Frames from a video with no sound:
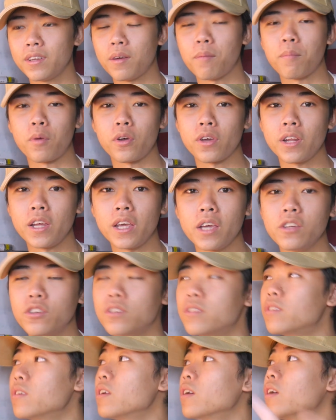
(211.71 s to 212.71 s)
marketing
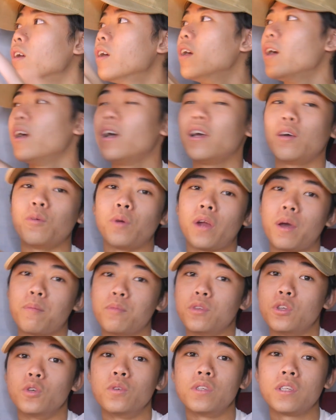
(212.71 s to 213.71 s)
agency, when I'm
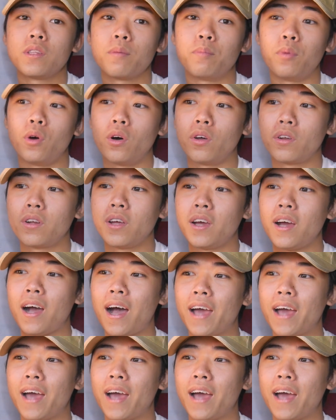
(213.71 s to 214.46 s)
using the board,